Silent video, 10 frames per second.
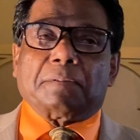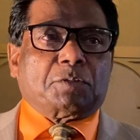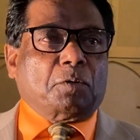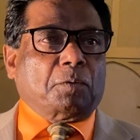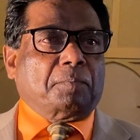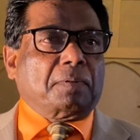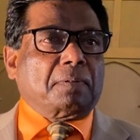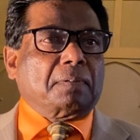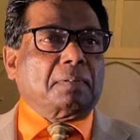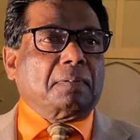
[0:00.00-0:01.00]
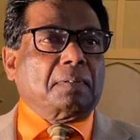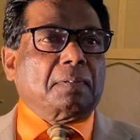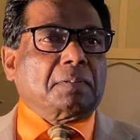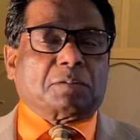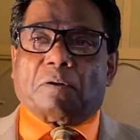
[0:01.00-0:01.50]
Job,
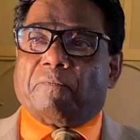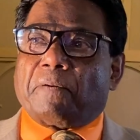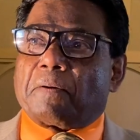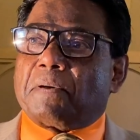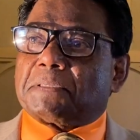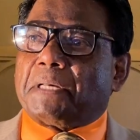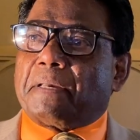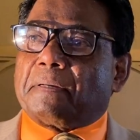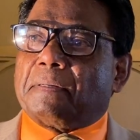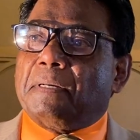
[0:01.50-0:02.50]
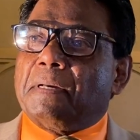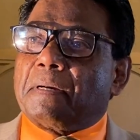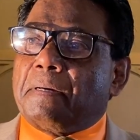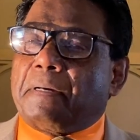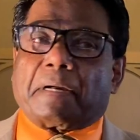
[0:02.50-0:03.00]
Zophar was saying,
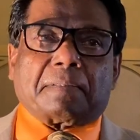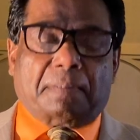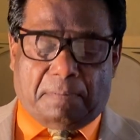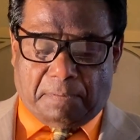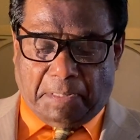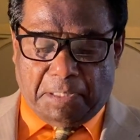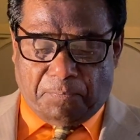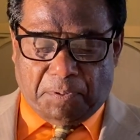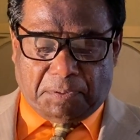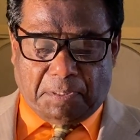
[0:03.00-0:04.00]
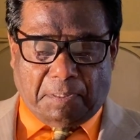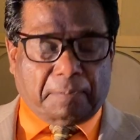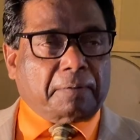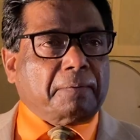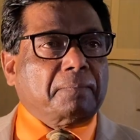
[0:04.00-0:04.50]
get right with
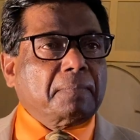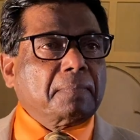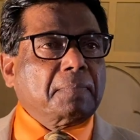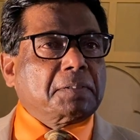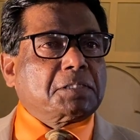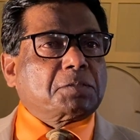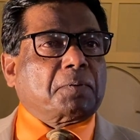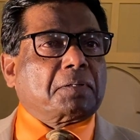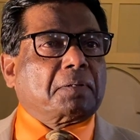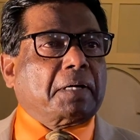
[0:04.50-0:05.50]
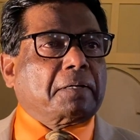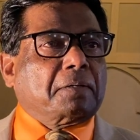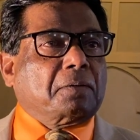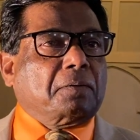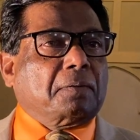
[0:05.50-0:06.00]
God. This is what he got to
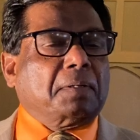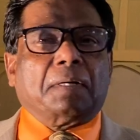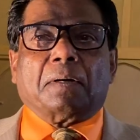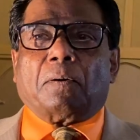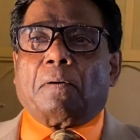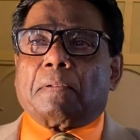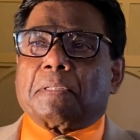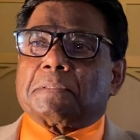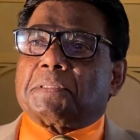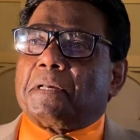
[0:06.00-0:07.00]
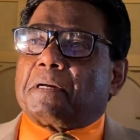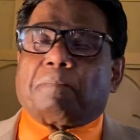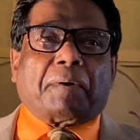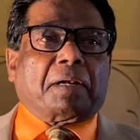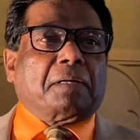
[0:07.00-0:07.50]
do. All these three
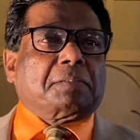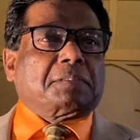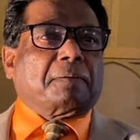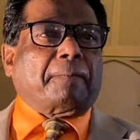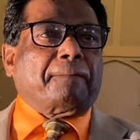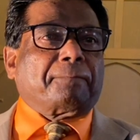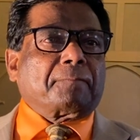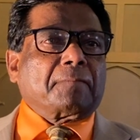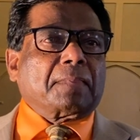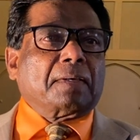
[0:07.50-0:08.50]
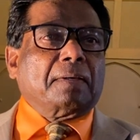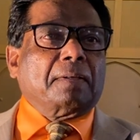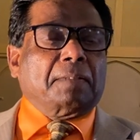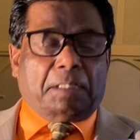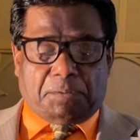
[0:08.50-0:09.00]
companions,
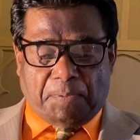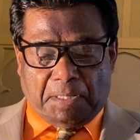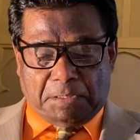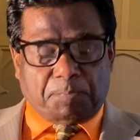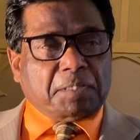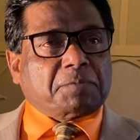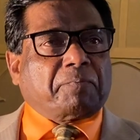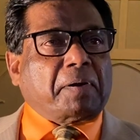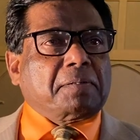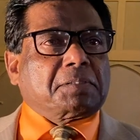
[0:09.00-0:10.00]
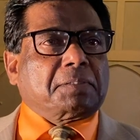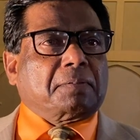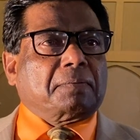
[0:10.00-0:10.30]
these were his best friends